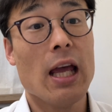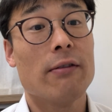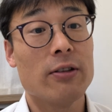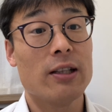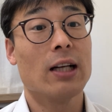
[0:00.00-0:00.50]

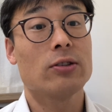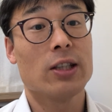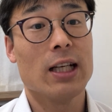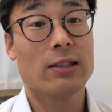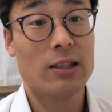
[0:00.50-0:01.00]
every
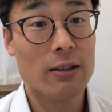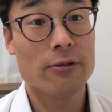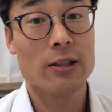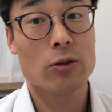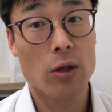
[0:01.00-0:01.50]
country has
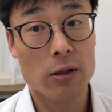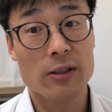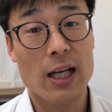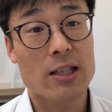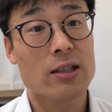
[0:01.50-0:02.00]
different
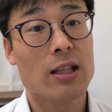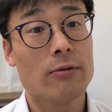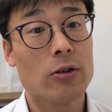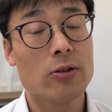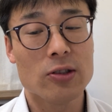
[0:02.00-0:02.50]
qualification
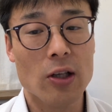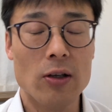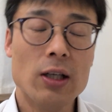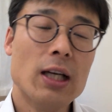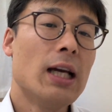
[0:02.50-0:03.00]
levels, so